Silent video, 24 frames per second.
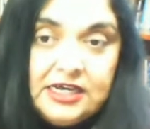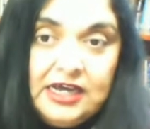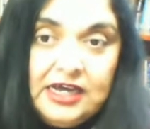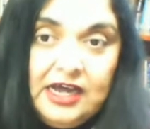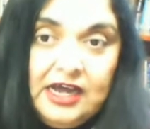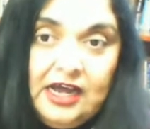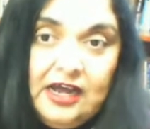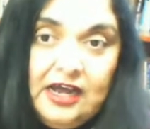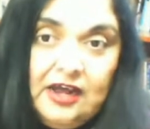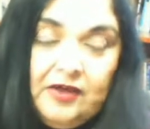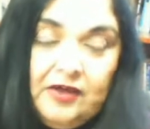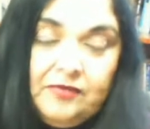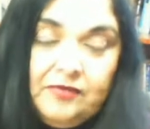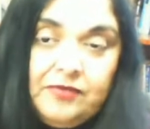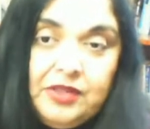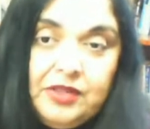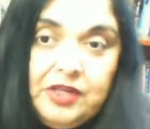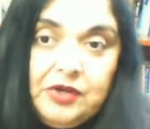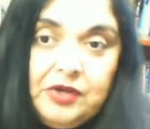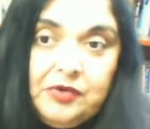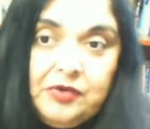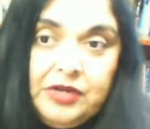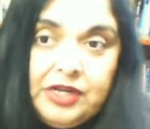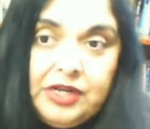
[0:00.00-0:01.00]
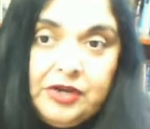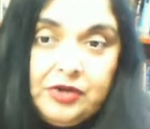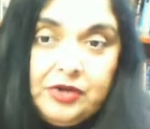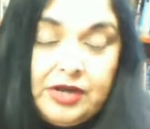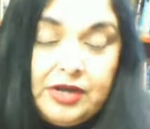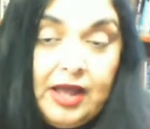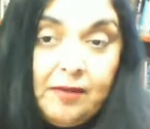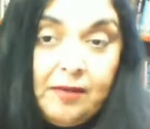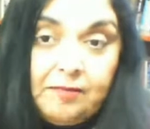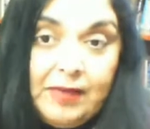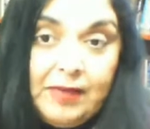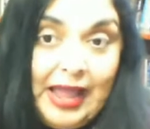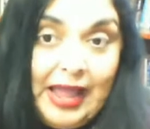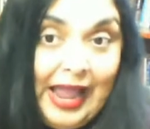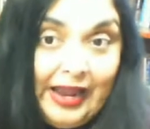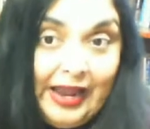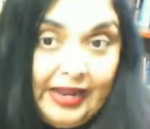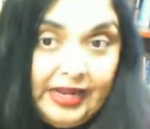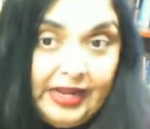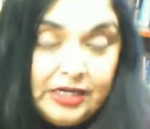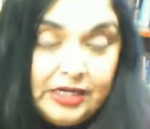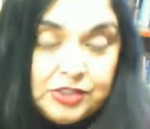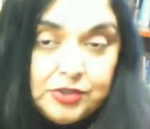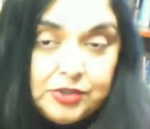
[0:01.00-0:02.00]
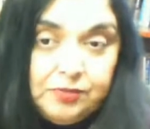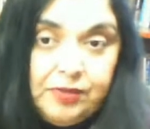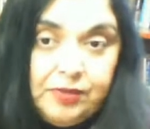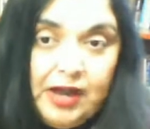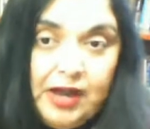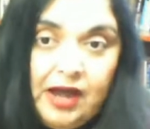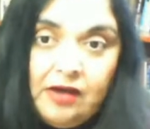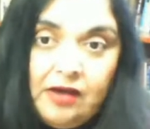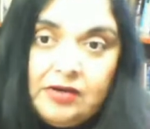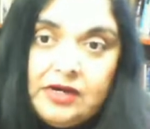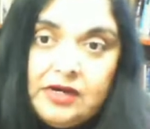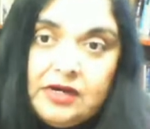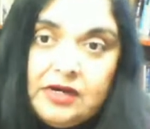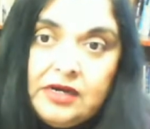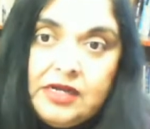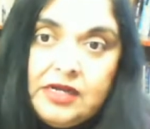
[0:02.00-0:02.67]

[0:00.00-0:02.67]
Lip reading: the Union to come back into power.